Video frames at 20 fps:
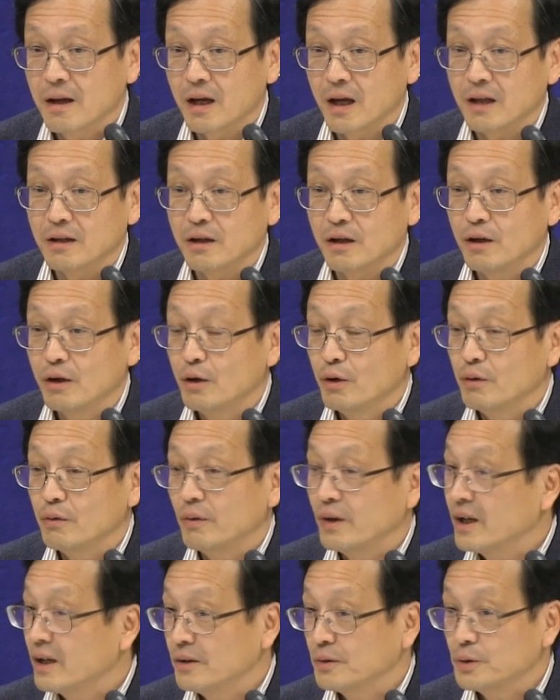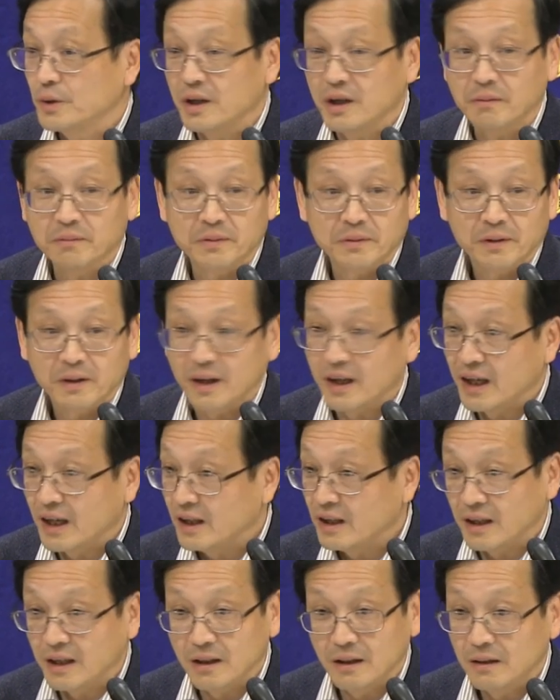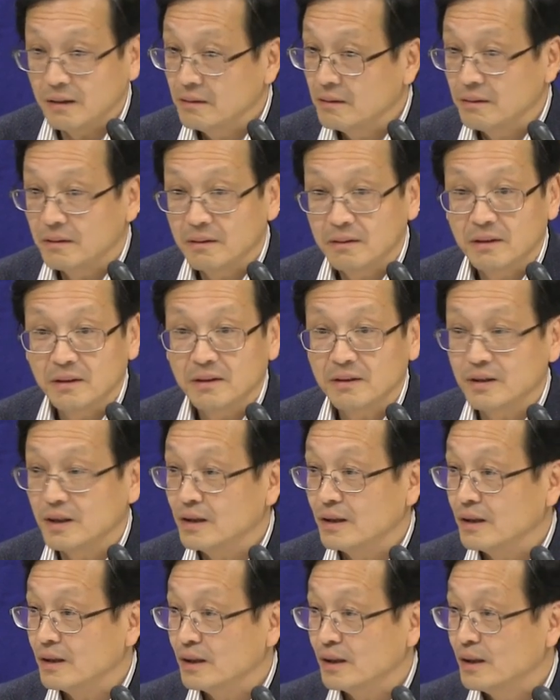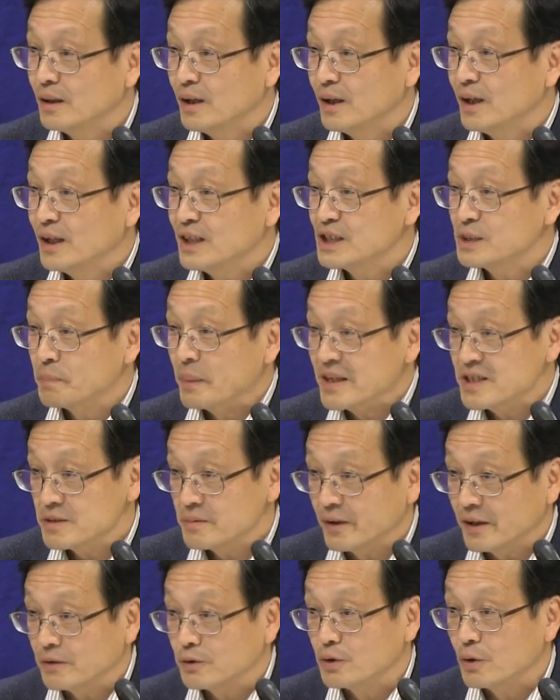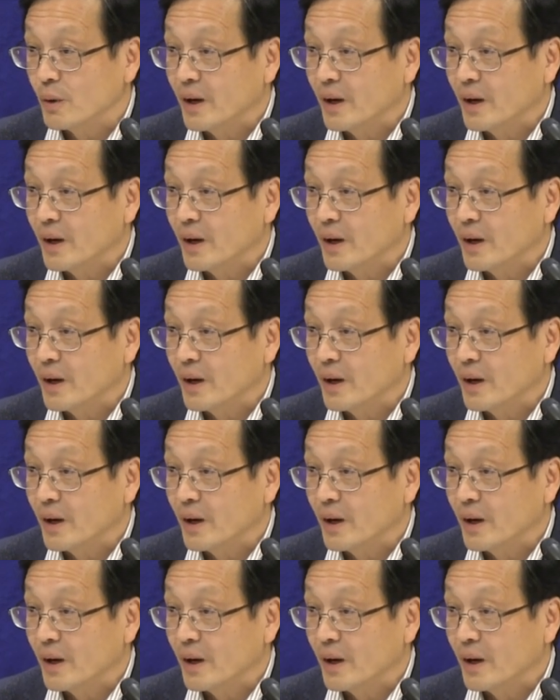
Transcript: And we cannot give any the specific